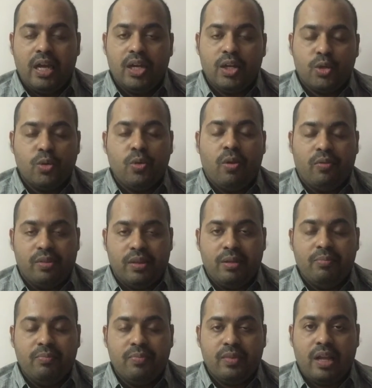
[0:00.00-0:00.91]
two of
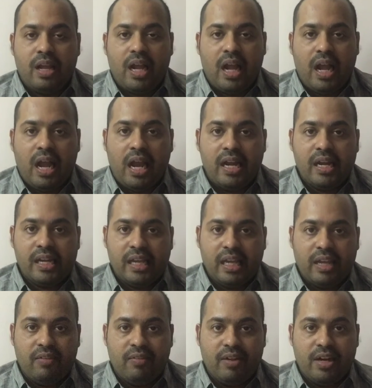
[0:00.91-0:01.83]
them, and
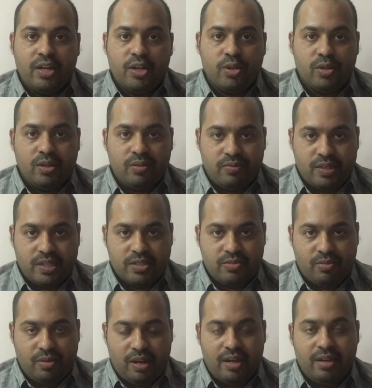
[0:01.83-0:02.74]
he went to the first
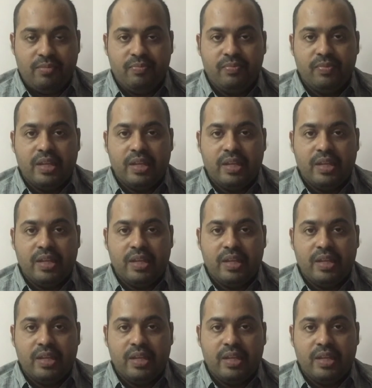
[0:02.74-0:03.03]
friend.